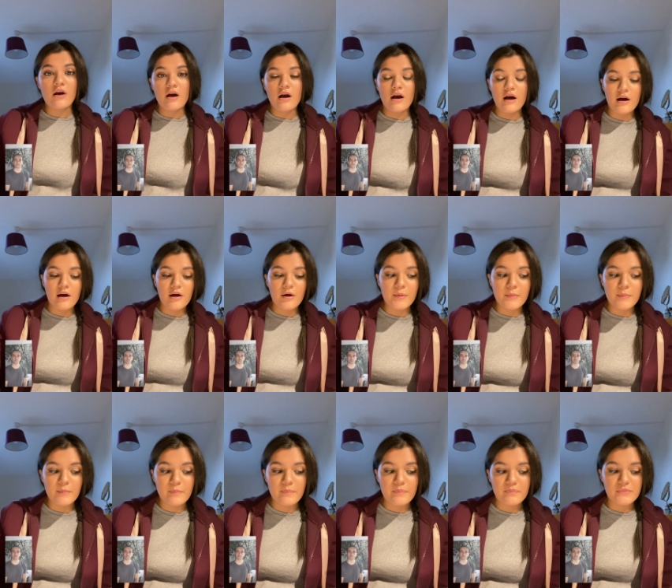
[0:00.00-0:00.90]

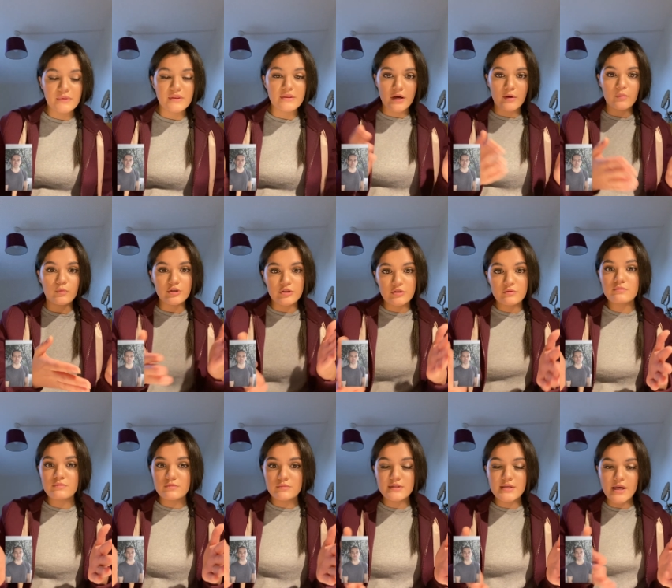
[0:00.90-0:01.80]
that we
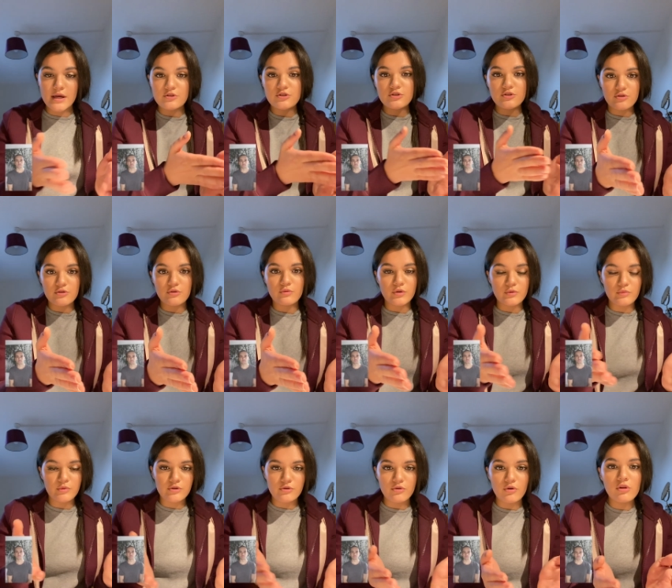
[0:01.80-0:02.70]
tend to do when
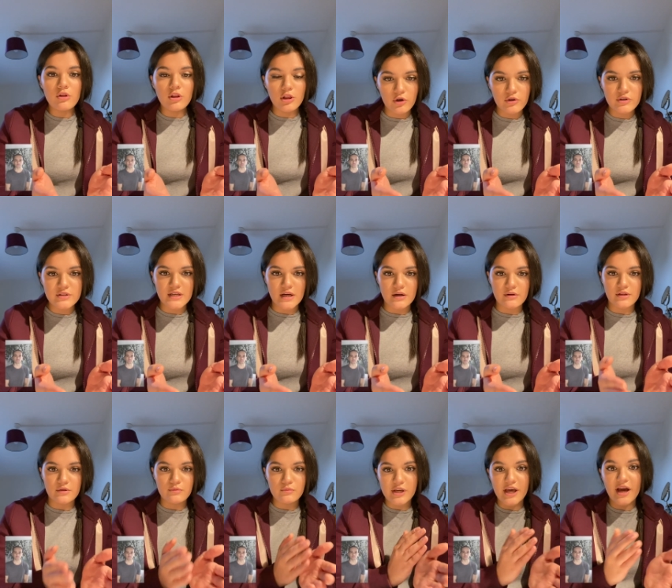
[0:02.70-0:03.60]
we're not in
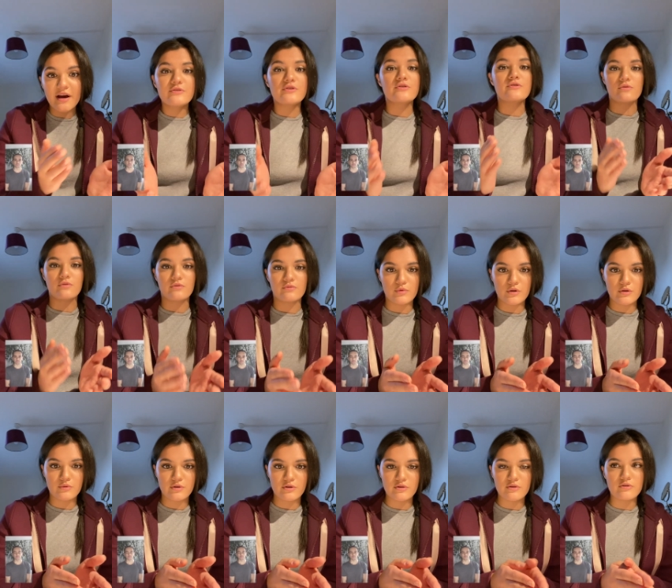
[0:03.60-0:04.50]
lockdown, and we have to do
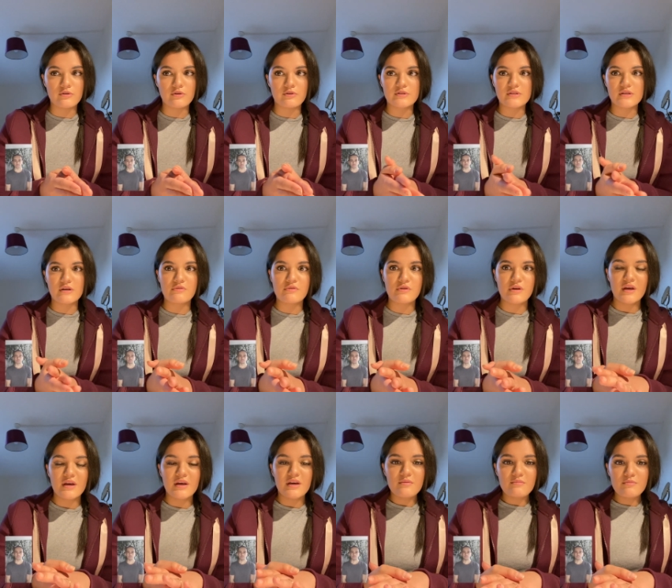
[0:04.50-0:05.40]
when we're in lockdown.
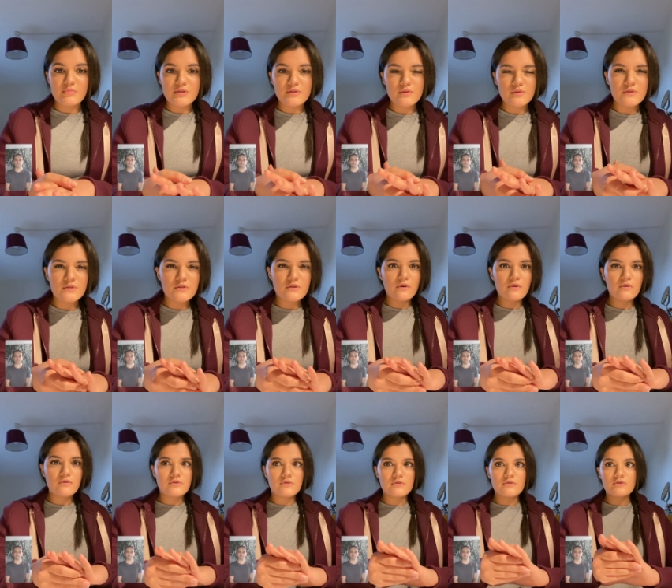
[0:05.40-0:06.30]
But it's
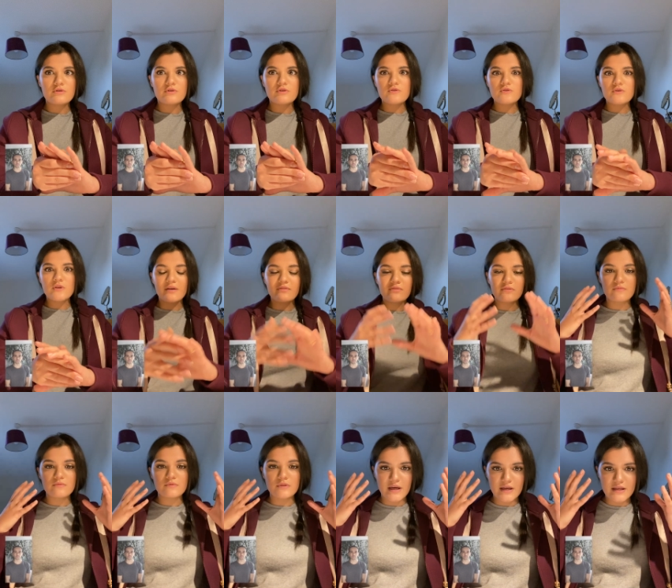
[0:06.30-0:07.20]
also just having
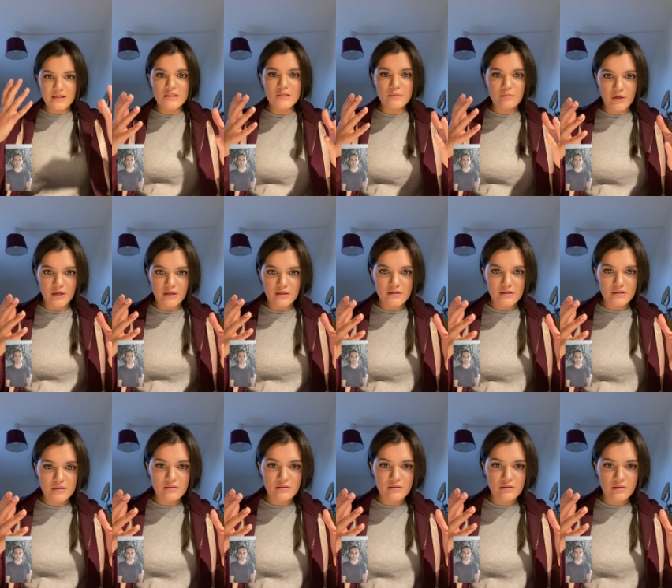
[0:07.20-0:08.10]
the
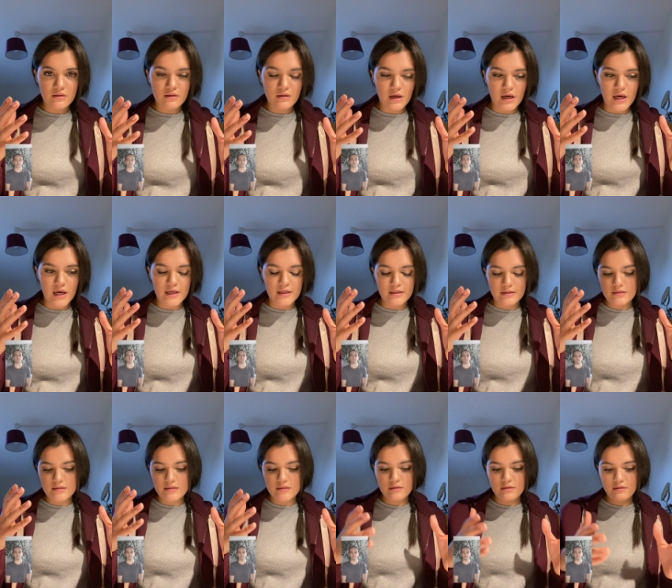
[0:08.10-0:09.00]
headspace
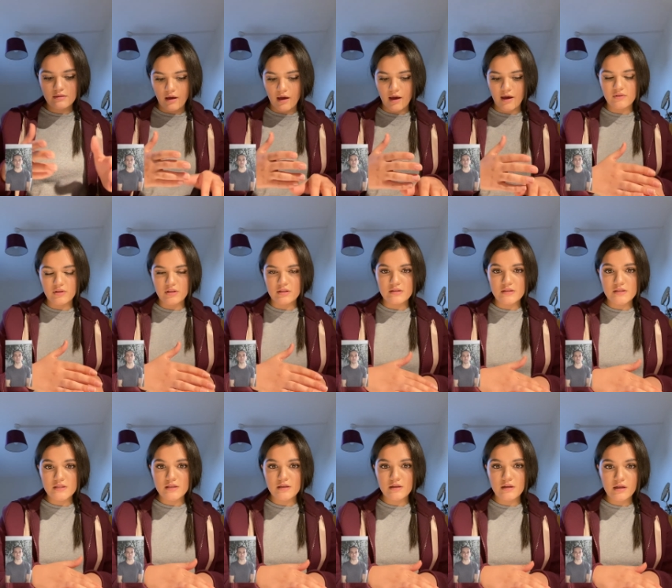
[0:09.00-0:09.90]
and having
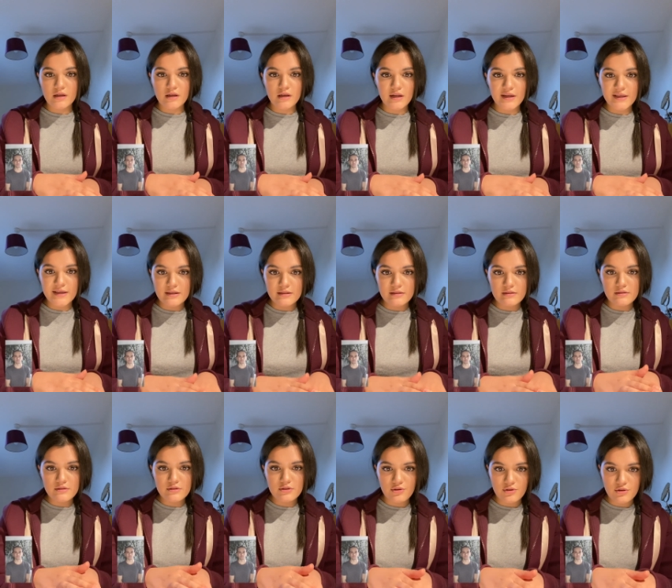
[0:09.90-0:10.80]
this clean
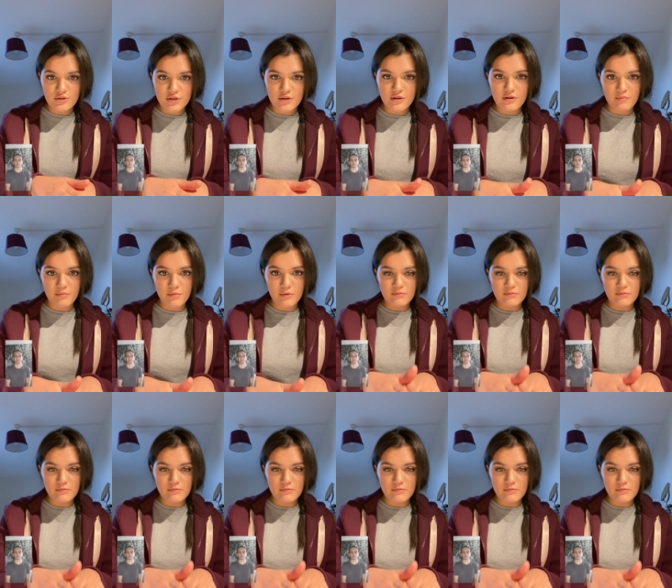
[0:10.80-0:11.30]
sheet of